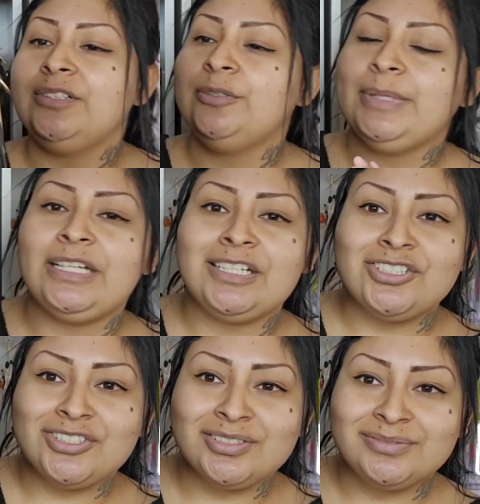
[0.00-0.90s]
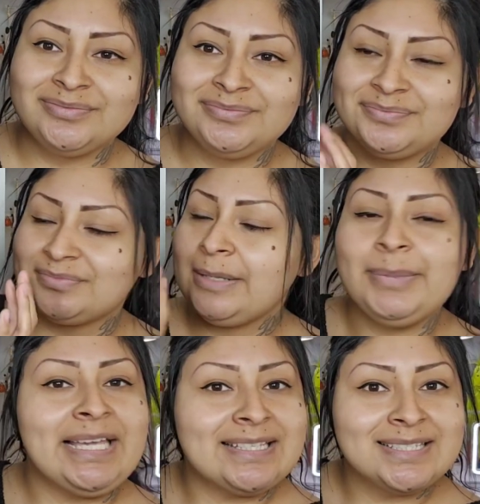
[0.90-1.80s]
Oh my gosh.
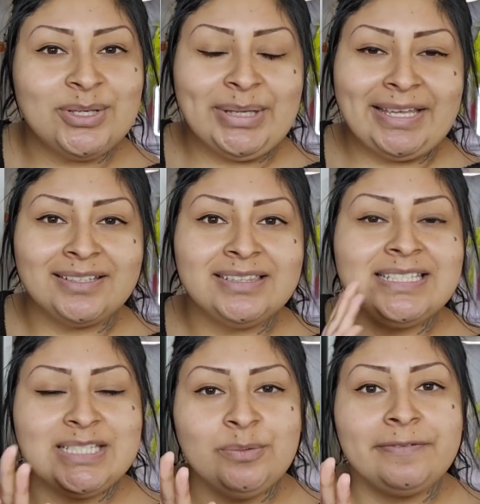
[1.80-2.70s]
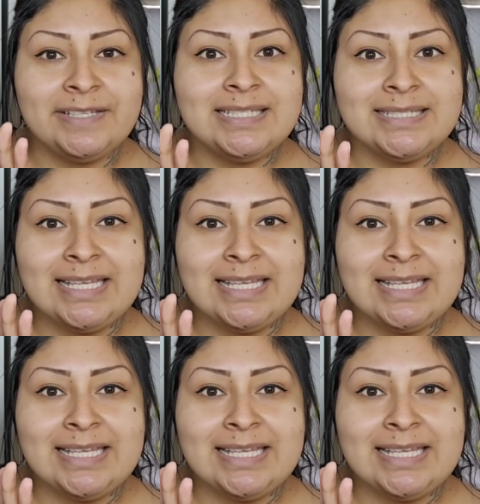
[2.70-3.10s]
But yes, okay, let's see what fits